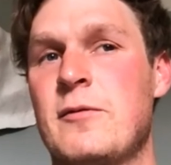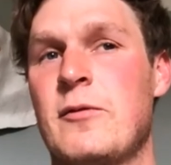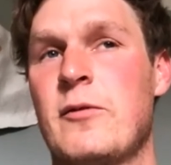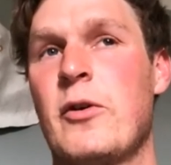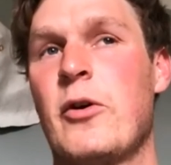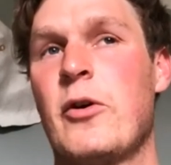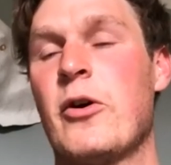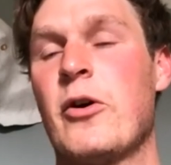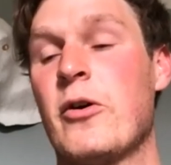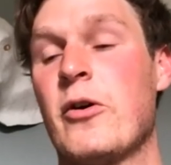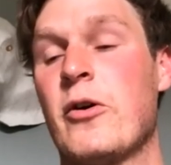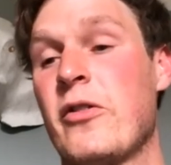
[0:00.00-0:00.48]

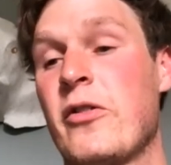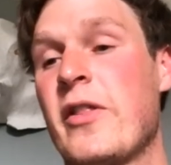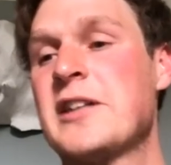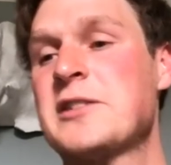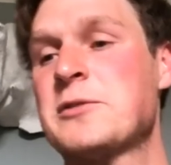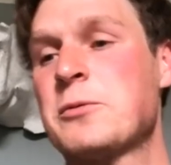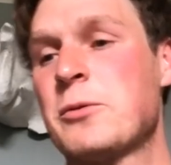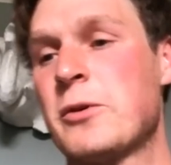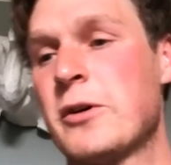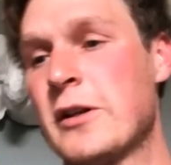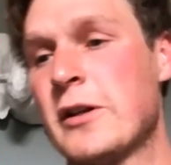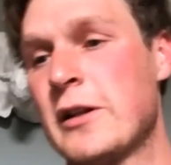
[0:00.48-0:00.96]
or
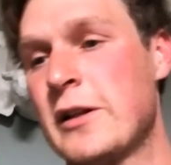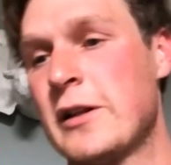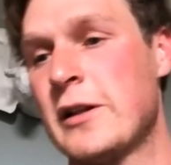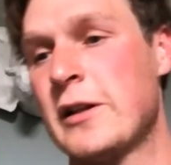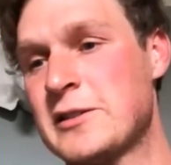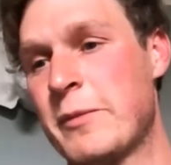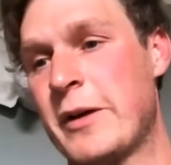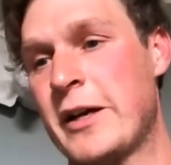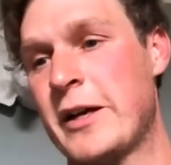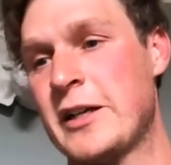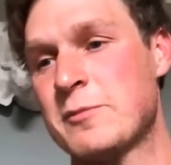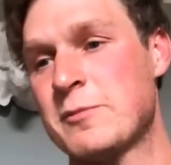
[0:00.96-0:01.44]
that's what at
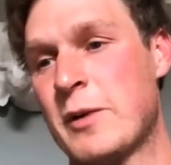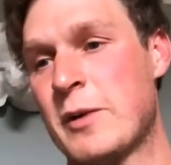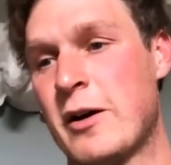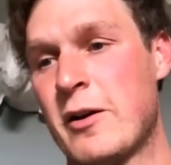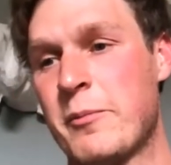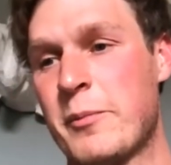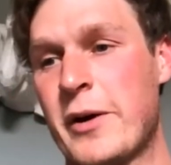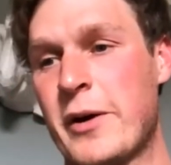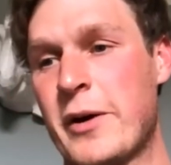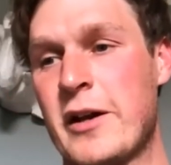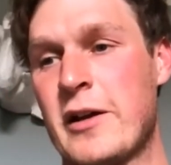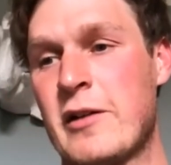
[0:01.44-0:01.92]
least makes
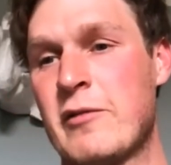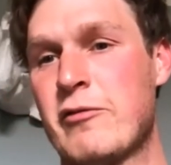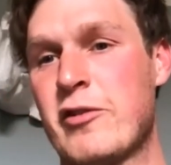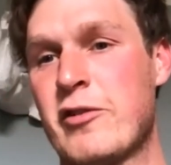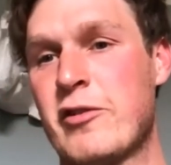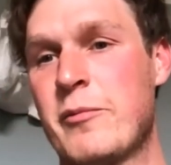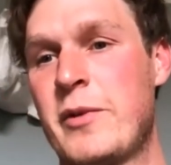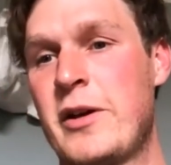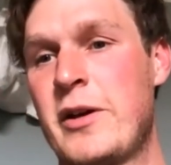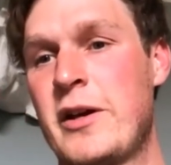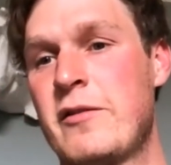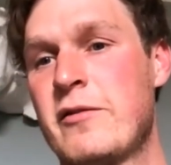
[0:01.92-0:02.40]
mountain biking
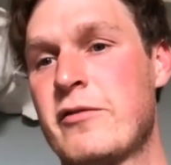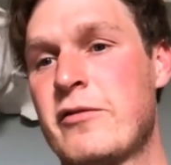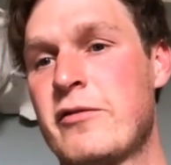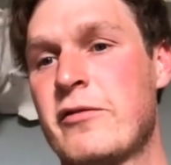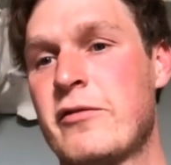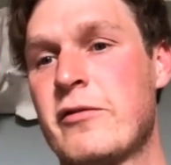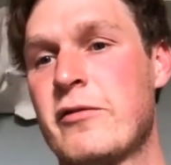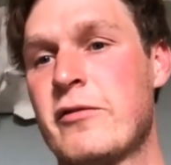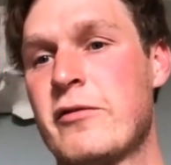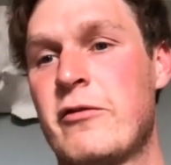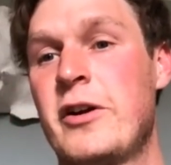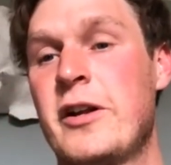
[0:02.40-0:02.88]
for me
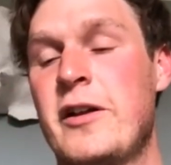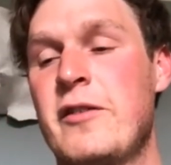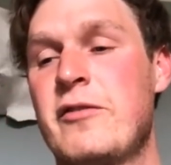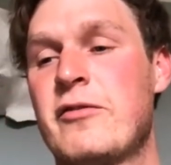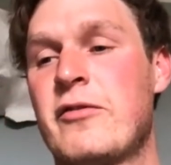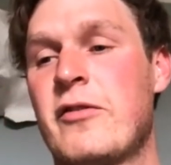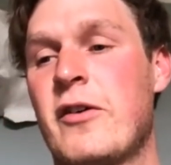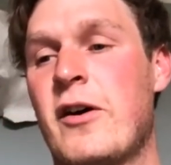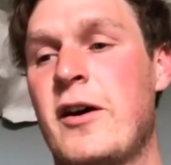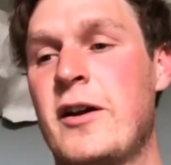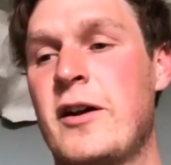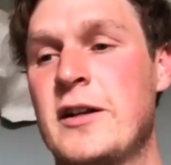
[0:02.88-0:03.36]
really
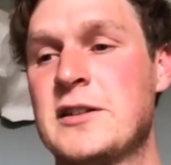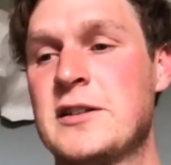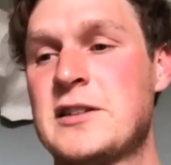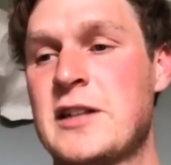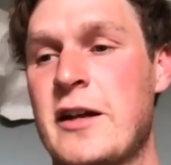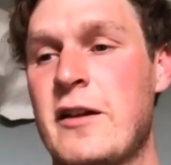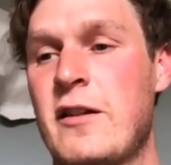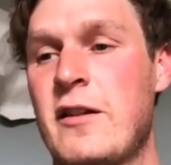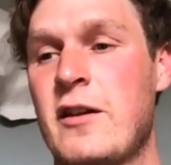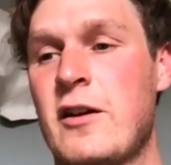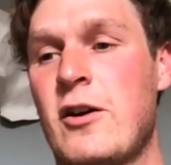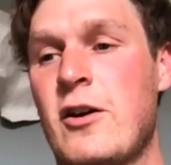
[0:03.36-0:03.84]
fun, is
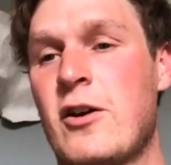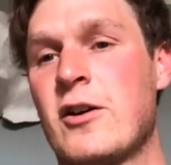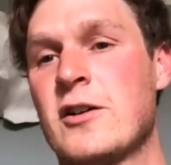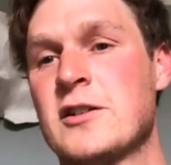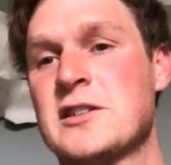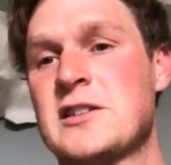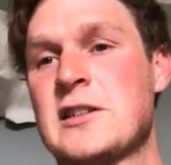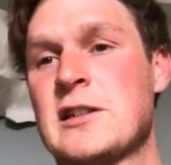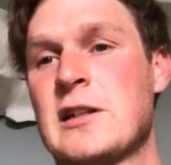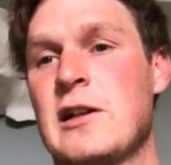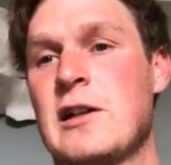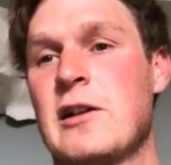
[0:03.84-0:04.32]
like the
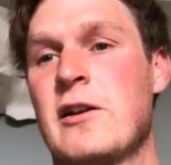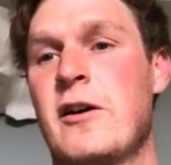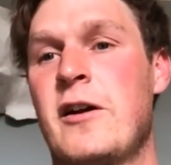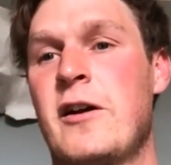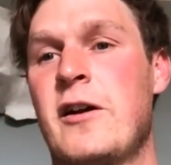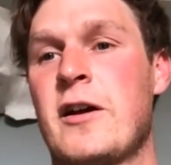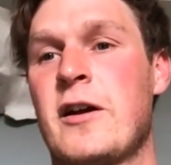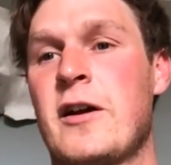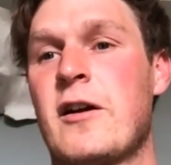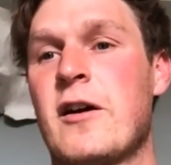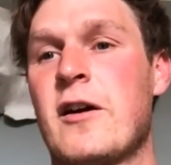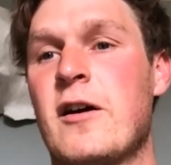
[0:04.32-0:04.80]
constant
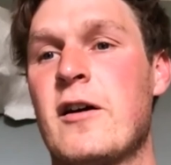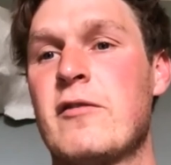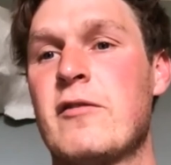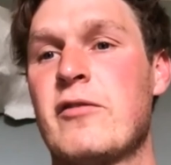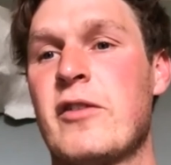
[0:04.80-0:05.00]
learning curve.